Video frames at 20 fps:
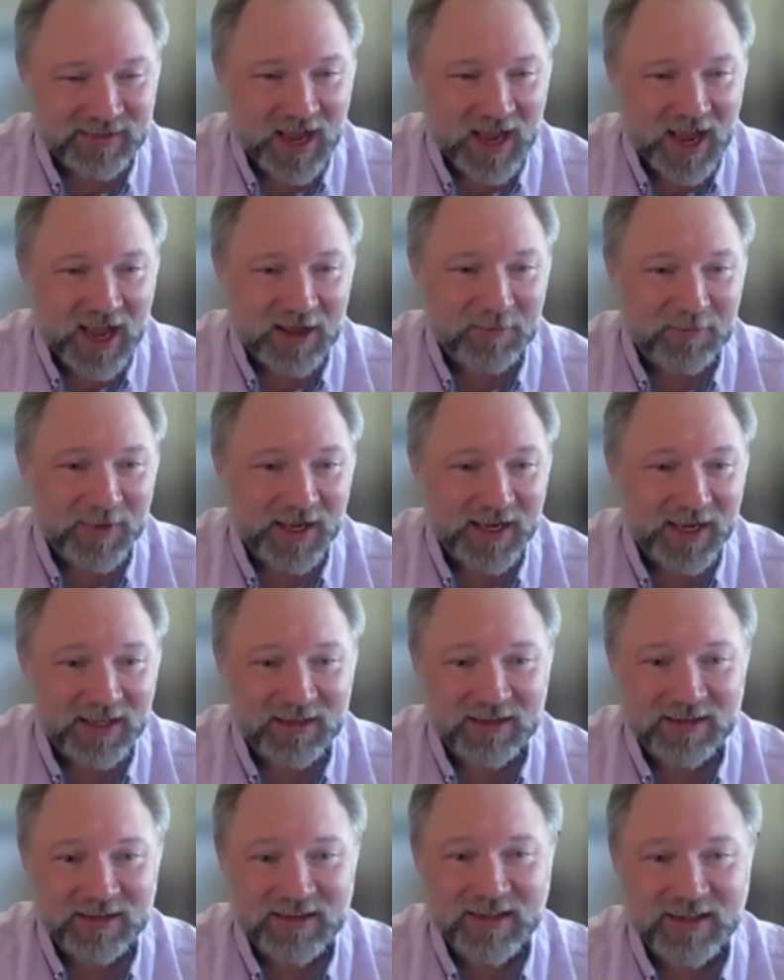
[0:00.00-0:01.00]
Um,
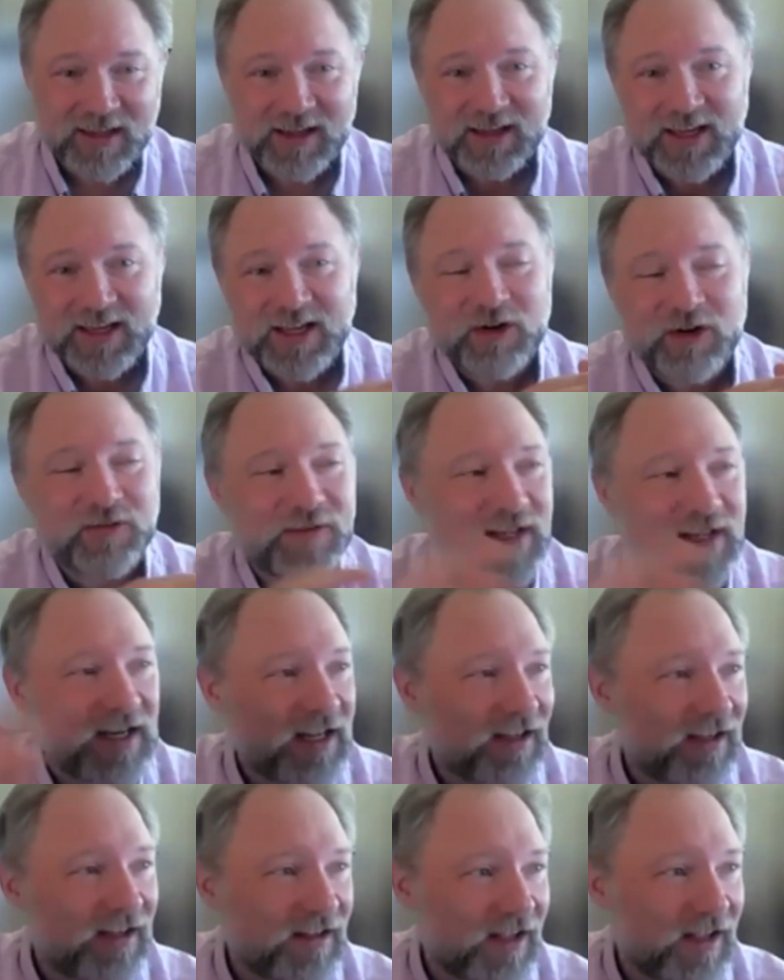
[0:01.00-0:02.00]
in the
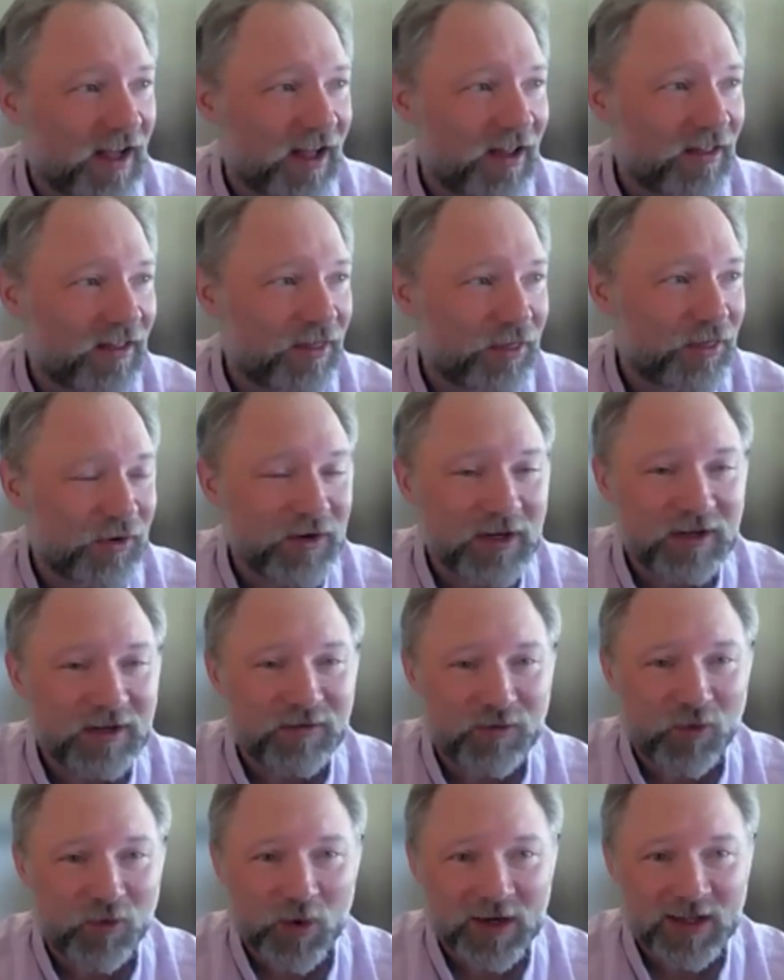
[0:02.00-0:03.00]
intervening uh, 30,
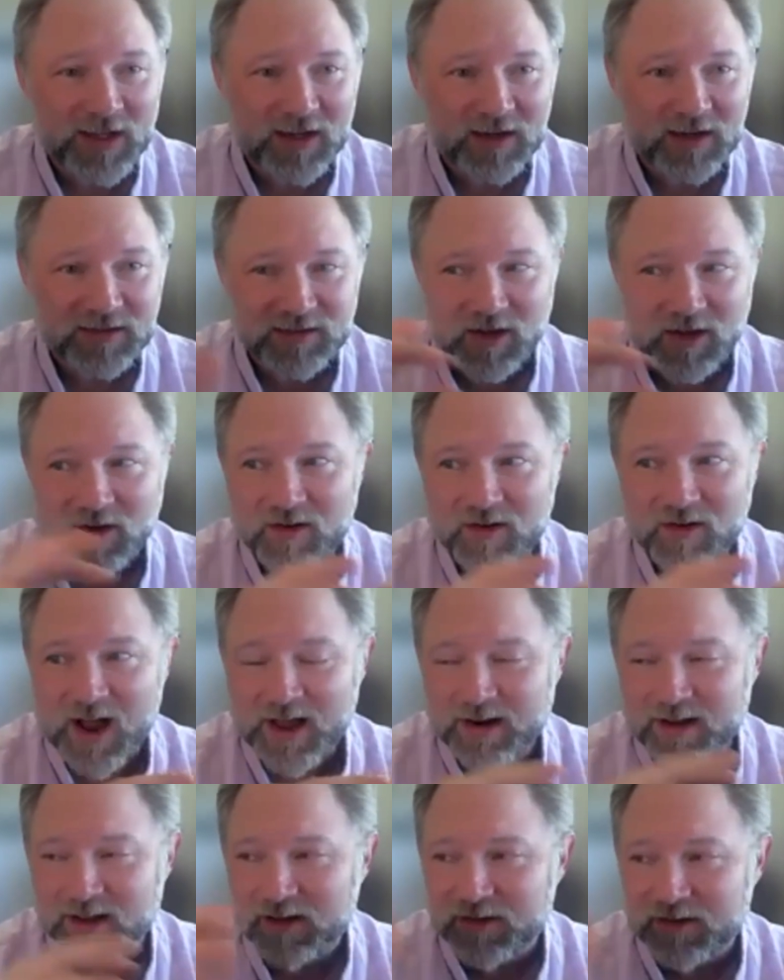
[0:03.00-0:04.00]
40 years, a
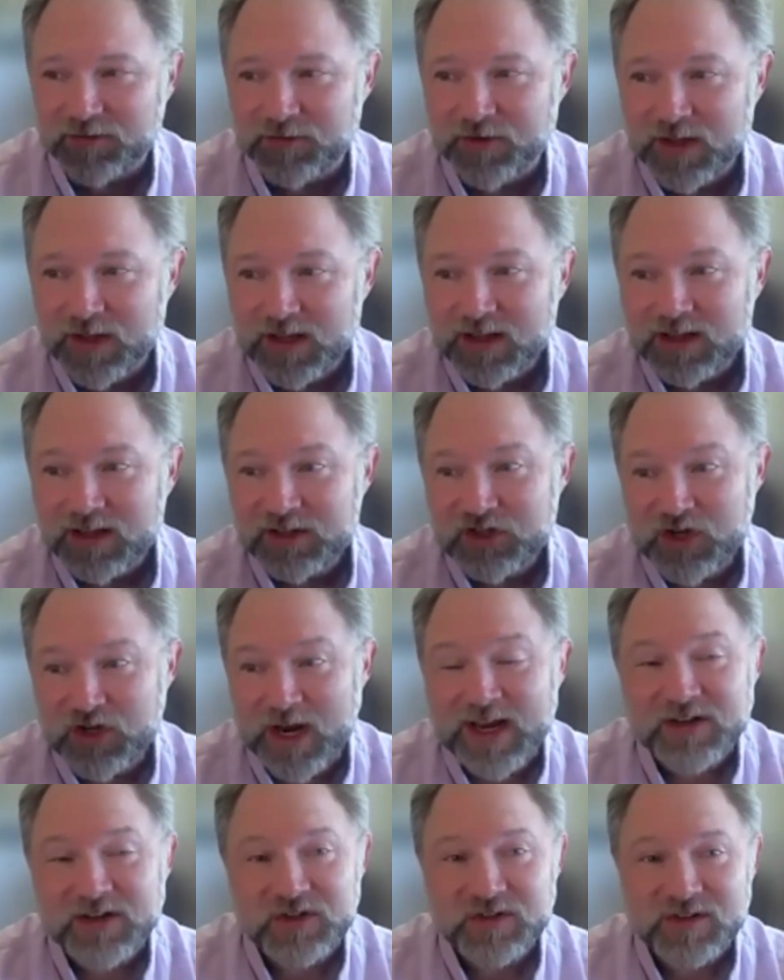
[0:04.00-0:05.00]
lot of
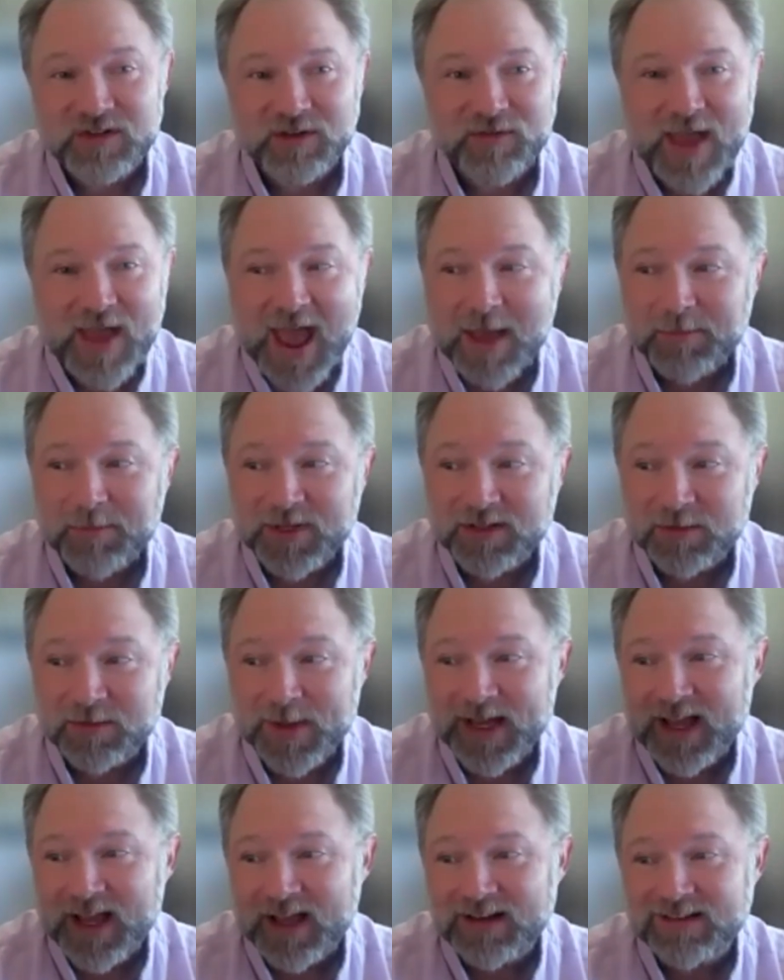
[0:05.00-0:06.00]
changes have happened to
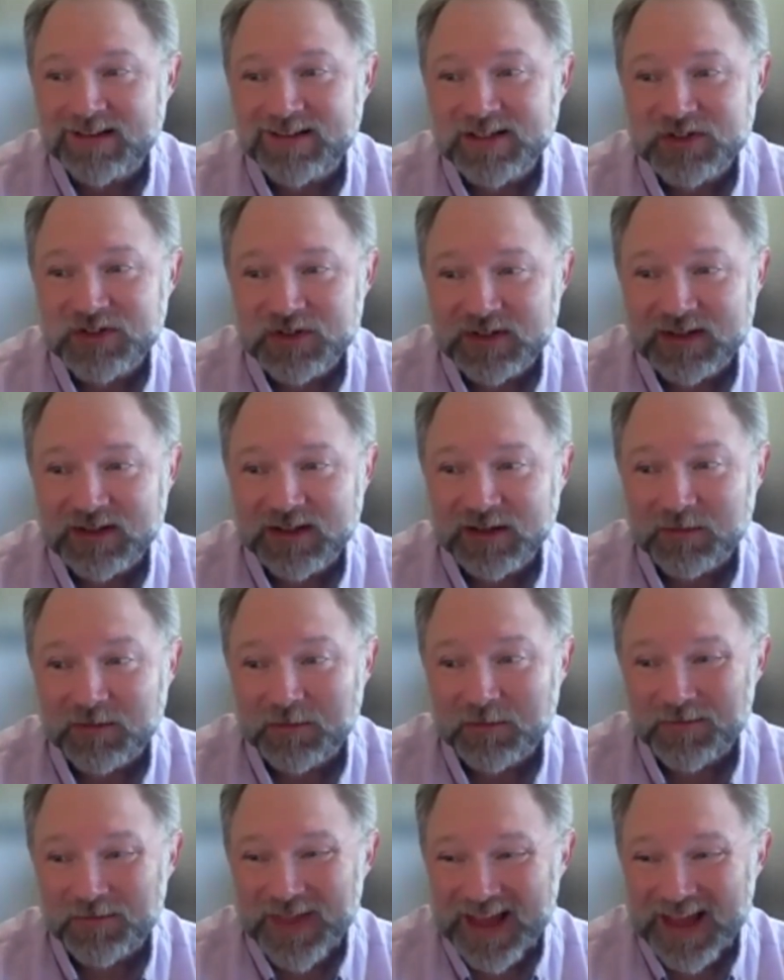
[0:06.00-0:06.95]
make anesthesia the,